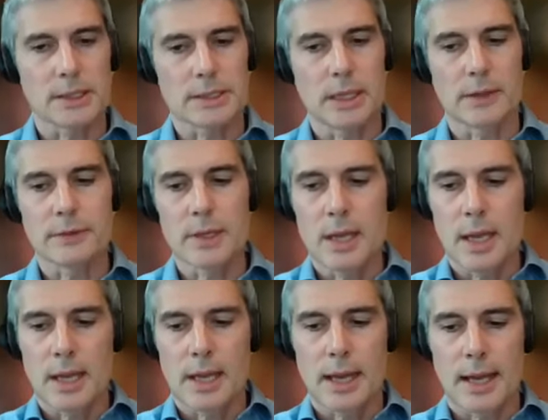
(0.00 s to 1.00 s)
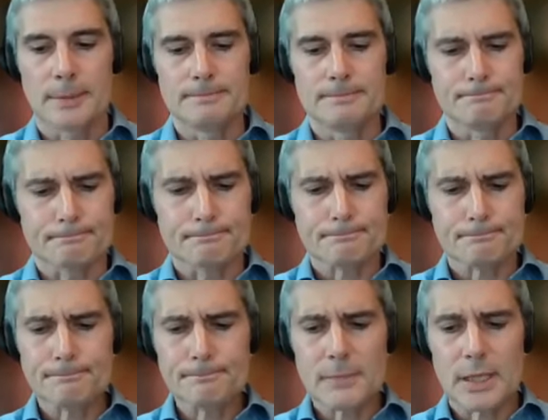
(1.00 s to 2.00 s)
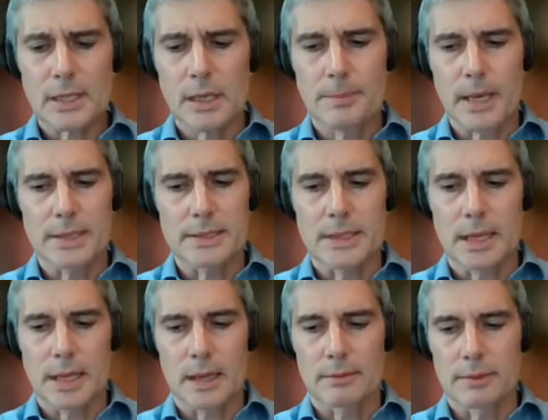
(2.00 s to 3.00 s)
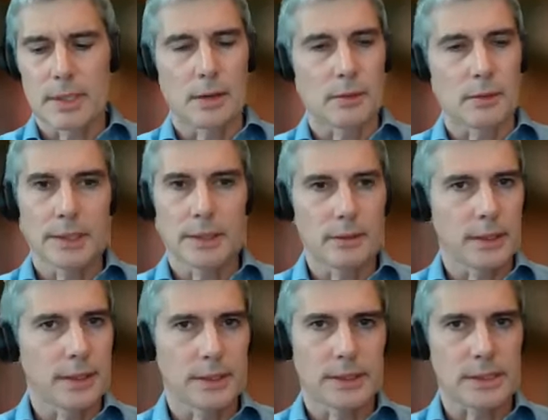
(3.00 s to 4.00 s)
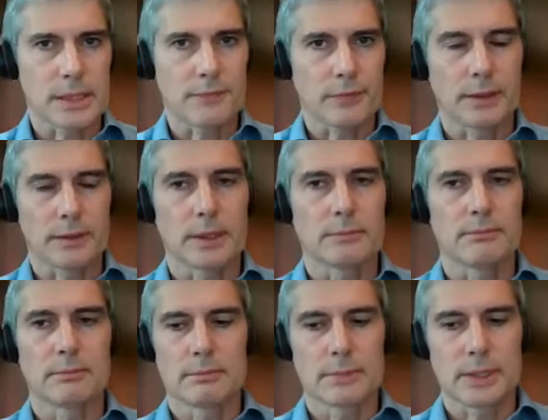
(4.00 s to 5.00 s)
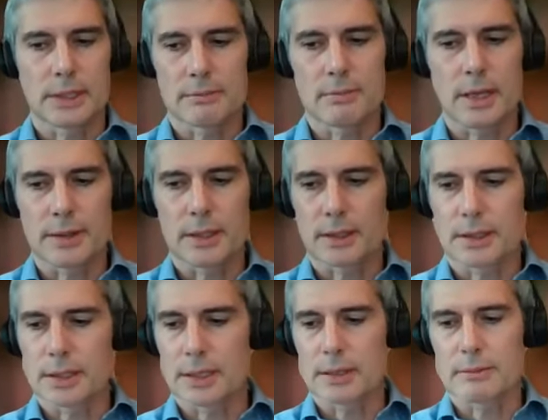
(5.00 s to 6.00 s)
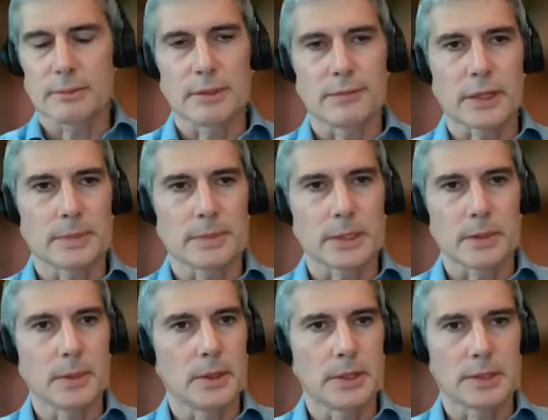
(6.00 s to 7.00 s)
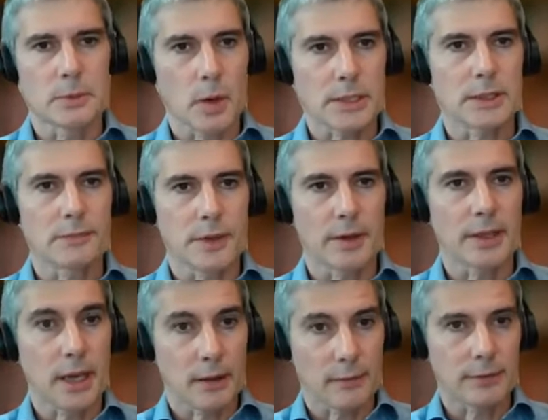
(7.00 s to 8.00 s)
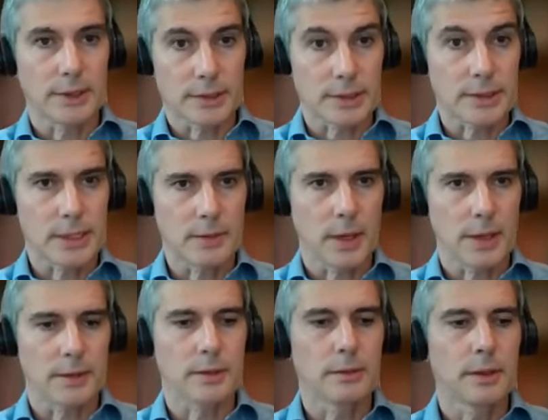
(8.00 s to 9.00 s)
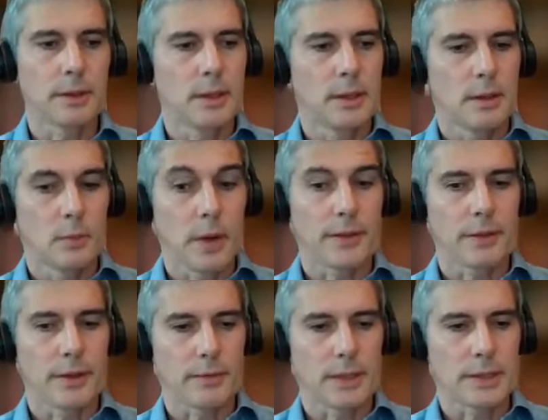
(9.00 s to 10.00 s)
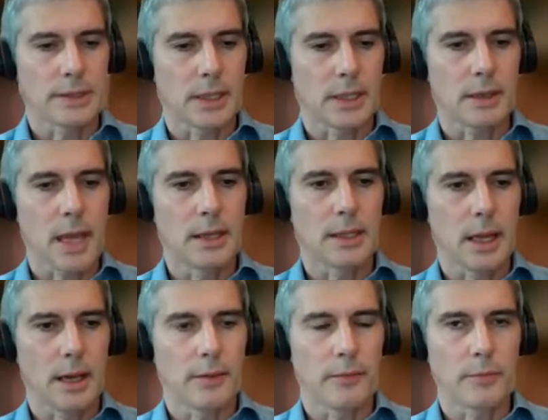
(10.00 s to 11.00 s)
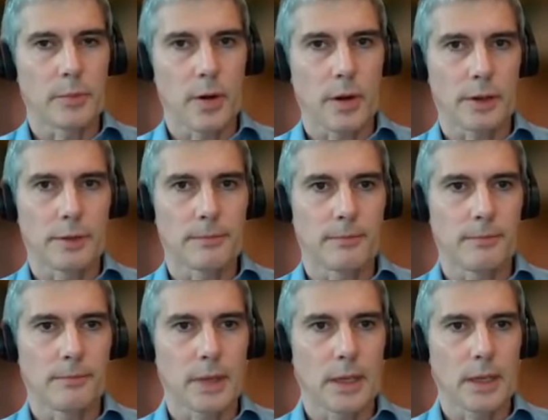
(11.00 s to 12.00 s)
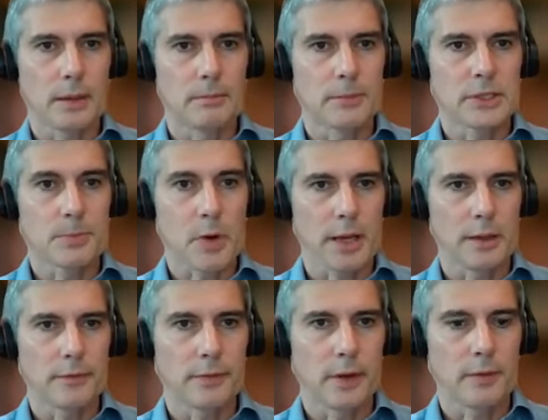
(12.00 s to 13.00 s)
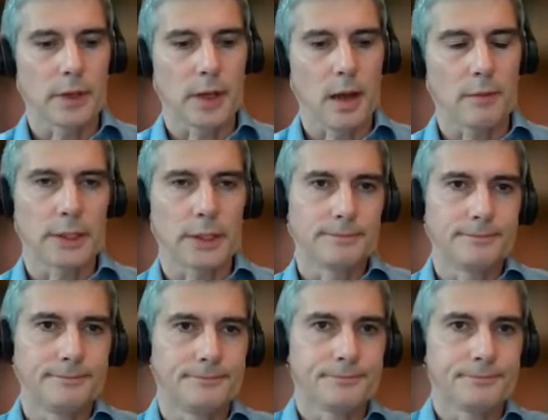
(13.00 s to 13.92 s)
itself. Um, but uh, you know, clearly this is something that that I think uh, the investment community is watching very carefully to see whether whether there is uh, any kind of broader um, spread of, of the conflict.